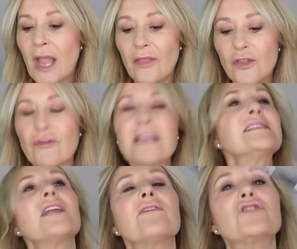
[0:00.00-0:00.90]
And the
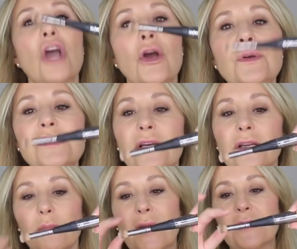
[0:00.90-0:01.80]
reason I've
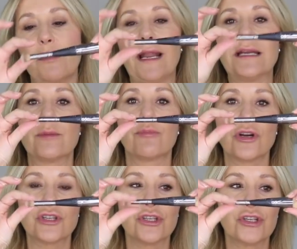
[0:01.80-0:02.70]
chosen my double-ended
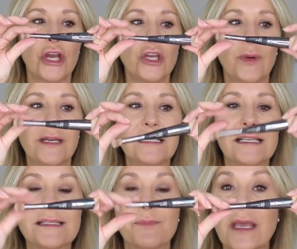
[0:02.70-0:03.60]
brush to show you it is
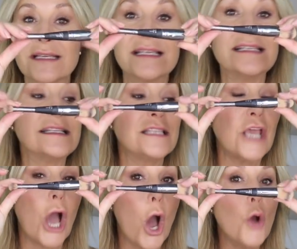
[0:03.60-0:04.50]
this, because this is
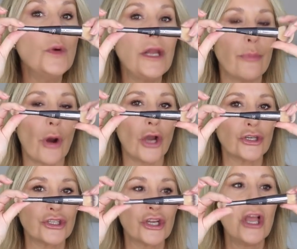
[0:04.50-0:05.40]
the only
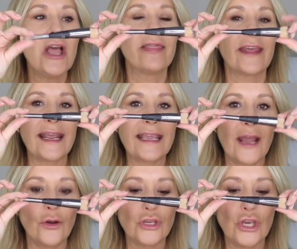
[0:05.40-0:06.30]
brush that I
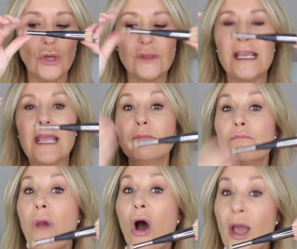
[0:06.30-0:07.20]
cannot use
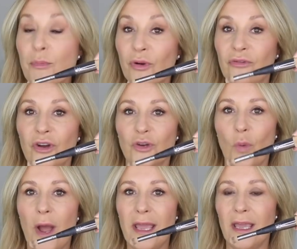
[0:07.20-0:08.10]
in my preferred
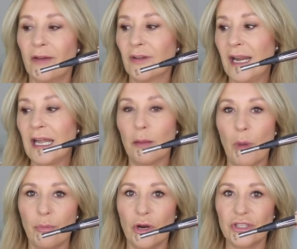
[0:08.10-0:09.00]
way of cleaning
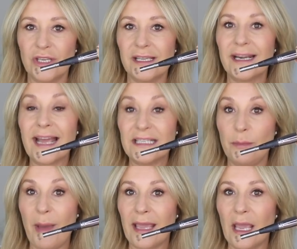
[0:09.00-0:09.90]
my brushes and
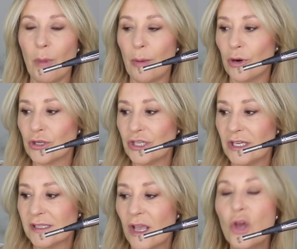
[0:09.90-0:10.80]
anti-backing my
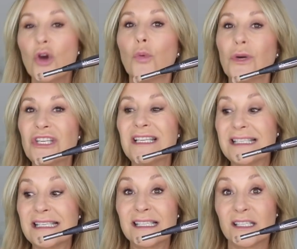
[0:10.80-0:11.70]
brushes, which
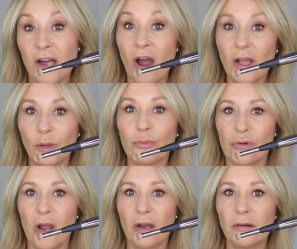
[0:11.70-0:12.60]
is the
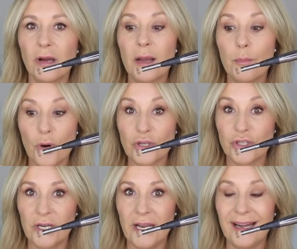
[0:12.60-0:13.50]
StylPro
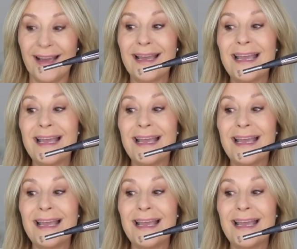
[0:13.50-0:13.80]
brush cleaner.